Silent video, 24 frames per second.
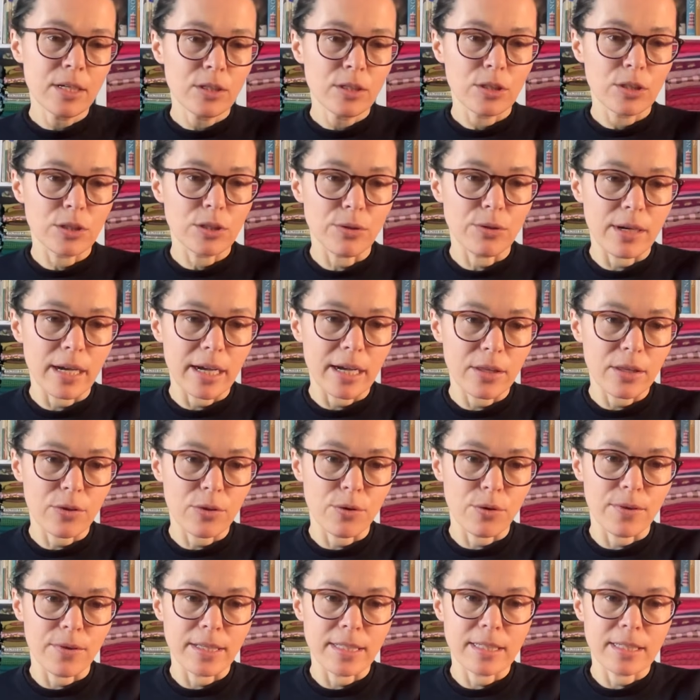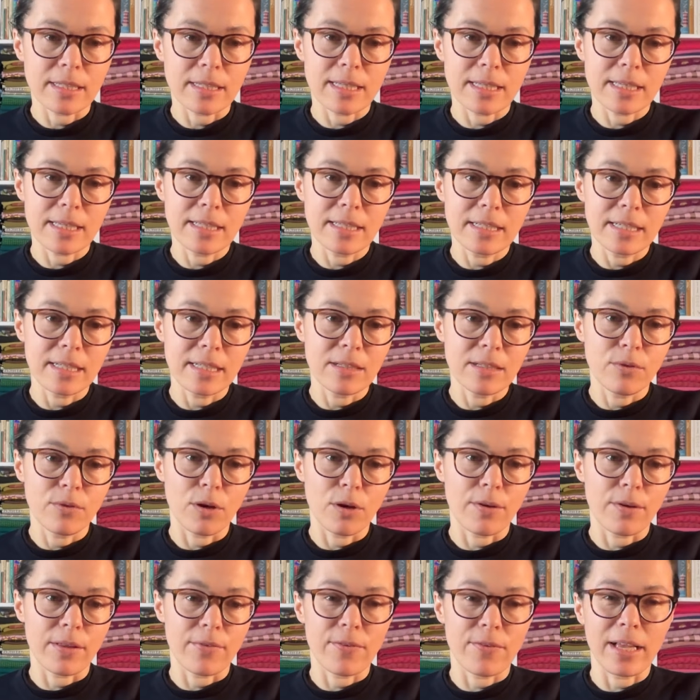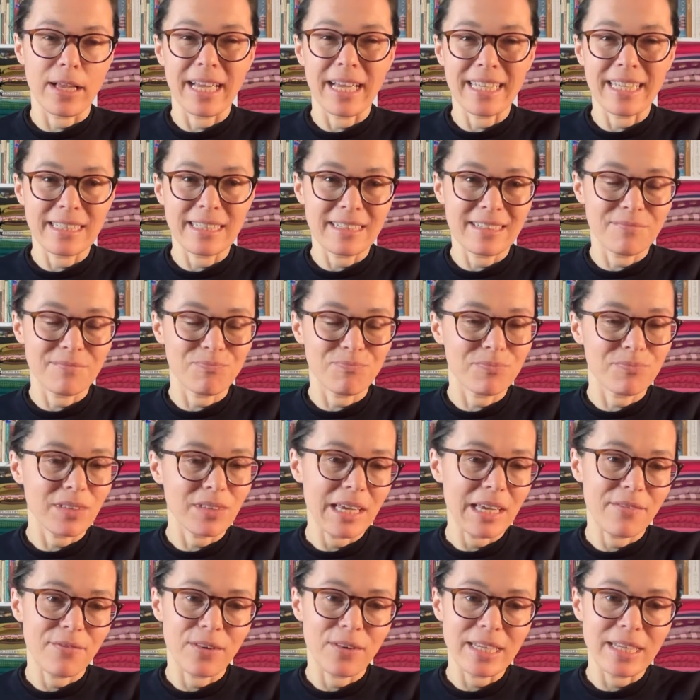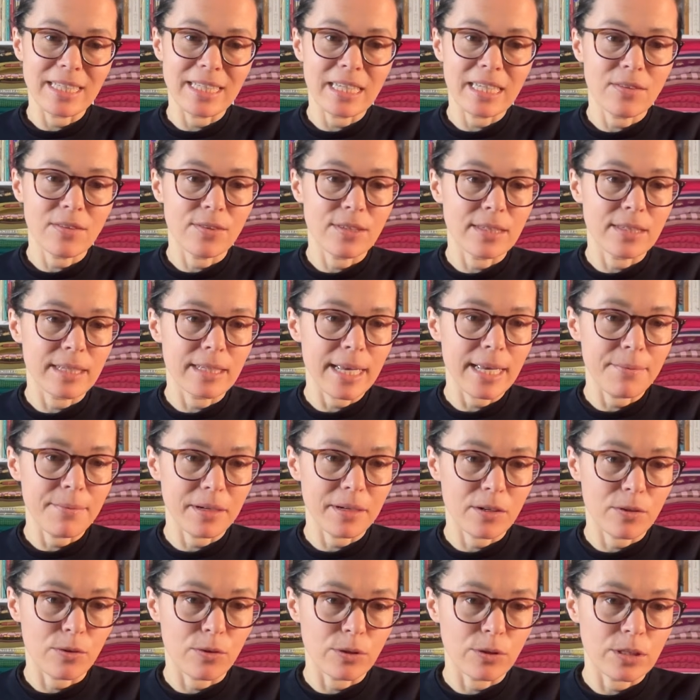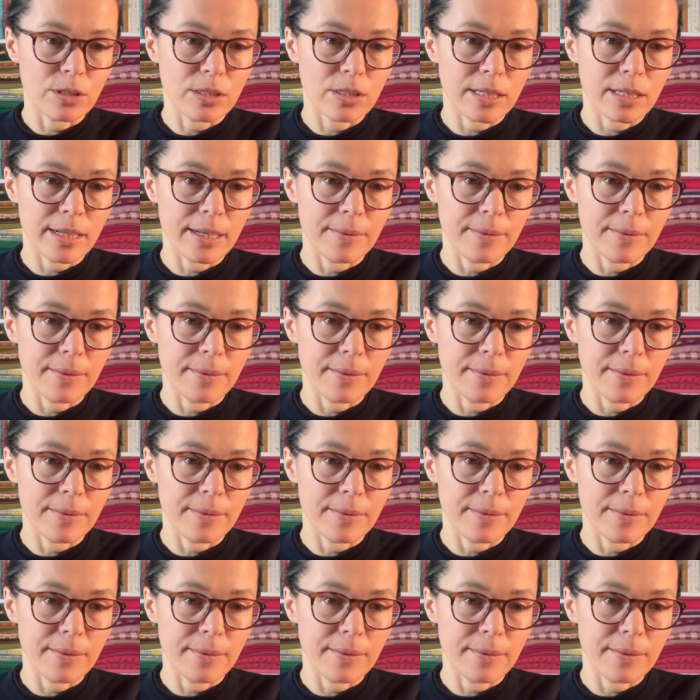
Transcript: So I thought that didn't work that well, and they did the same across